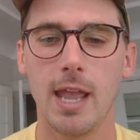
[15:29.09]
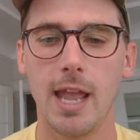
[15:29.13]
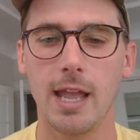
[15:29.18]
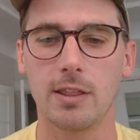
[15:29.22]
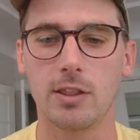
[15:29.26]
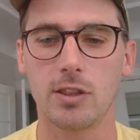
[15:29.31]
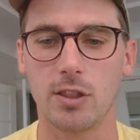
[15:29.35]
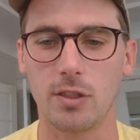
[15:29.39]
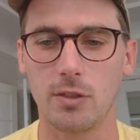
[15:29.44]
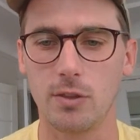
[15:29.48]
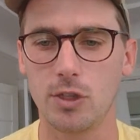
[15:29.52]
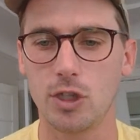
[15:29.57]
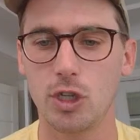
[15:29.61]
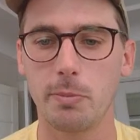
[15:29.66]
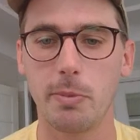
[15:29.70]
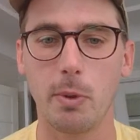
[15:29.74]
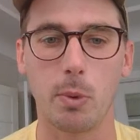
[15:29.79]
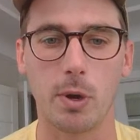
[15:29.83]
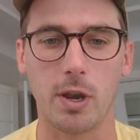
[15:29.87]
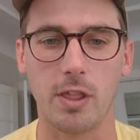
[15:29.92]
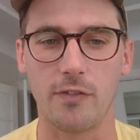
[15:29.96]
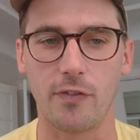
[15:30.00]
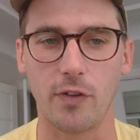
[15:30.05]
It
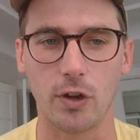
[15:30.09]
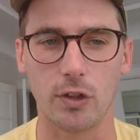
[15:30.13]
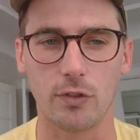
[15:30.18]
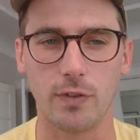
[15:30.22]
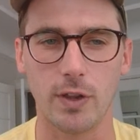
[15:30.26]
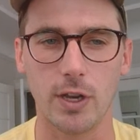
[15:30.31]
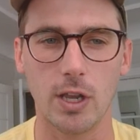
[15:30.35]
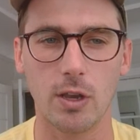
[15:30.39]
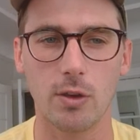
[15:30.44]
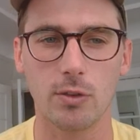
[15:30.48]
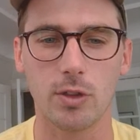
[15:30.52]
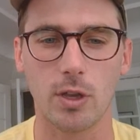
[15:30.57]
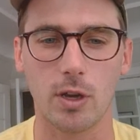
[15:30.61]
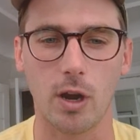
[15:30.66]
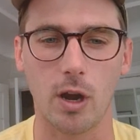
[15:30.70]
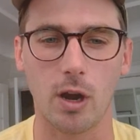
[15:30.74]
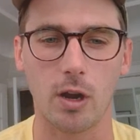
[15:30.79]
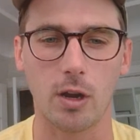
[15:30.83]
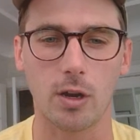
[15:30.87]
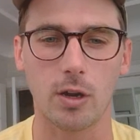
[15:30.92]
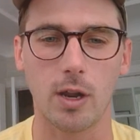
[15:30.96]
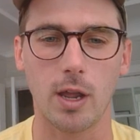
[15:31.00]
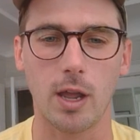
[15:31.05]
should be one of the first videos on
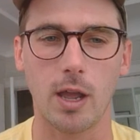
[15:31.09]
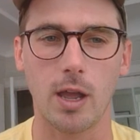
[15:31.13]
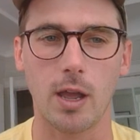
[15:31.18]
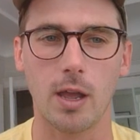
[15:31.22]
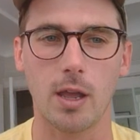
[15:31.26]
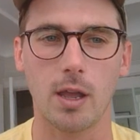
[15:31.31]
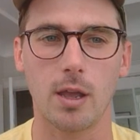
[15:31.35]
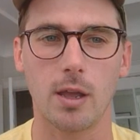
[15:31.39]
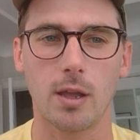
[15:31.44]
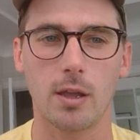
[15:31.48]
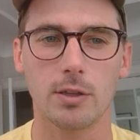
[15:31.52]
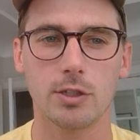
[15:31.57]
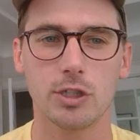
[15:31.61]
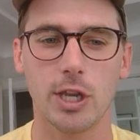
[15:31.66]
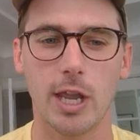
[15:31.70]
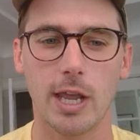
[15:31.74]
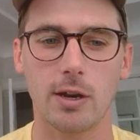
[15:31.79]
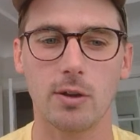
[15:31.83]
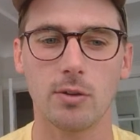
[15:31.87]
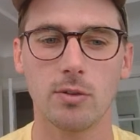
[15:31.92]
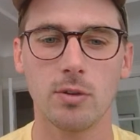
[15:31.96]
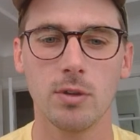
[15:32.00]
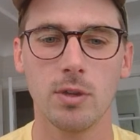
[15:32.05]
our
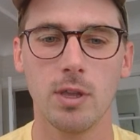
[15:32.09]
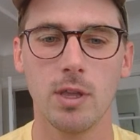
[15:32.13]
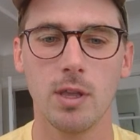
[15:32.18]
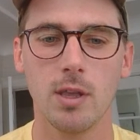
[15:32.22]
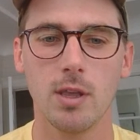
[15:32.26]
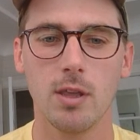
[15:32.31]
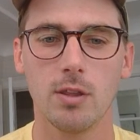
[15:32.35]
channel,